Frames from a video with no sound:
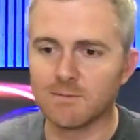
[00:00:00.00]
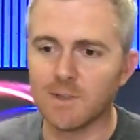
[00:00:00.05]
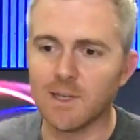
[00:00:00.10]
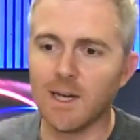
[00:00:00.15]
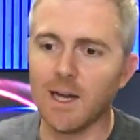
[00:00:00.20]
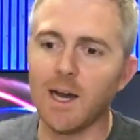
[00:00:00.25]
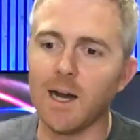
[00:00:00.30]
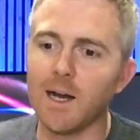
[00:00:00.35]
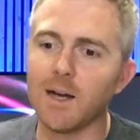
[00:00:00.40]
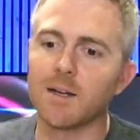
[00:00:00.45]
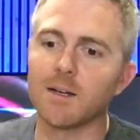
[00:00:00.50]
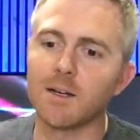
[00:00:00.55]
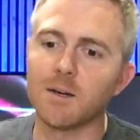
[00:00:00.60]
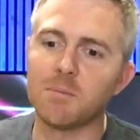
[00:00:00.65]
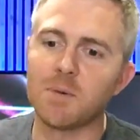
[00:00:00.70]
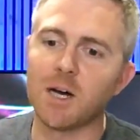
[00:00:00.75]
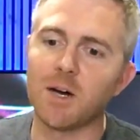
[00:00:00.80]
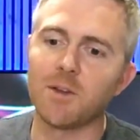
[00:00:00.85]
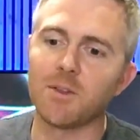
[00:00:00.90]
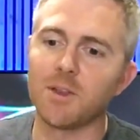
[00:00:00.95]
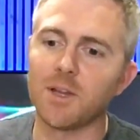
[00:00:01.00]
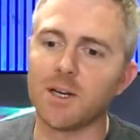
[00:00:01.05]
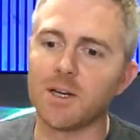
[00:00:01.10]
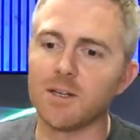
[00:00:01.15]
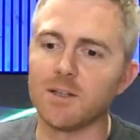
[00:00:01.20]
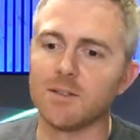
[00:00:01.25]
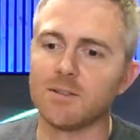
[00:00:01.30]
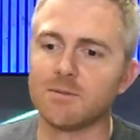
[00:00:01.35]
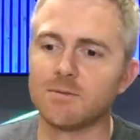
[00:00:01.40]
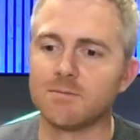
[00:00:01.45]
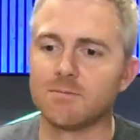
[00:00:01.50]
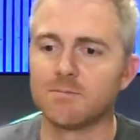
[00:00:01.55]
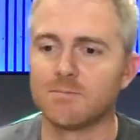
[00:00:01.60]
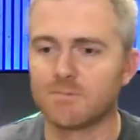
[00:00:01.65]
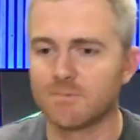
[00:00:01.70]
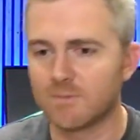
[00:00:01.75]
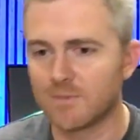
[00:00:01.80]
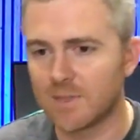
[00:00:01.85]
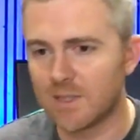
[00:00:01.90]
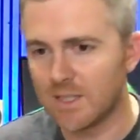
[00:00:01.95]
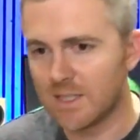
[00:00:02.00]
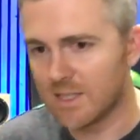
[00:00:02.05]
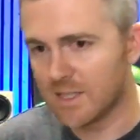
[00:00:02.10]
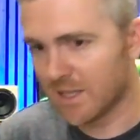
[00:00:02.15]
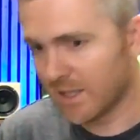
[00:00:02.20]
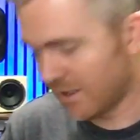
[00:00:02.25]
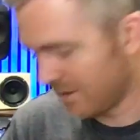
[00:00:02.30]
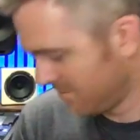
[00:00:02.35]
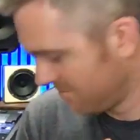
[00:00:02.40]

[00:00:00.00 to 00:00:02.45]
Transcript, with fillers: ah about the the uh,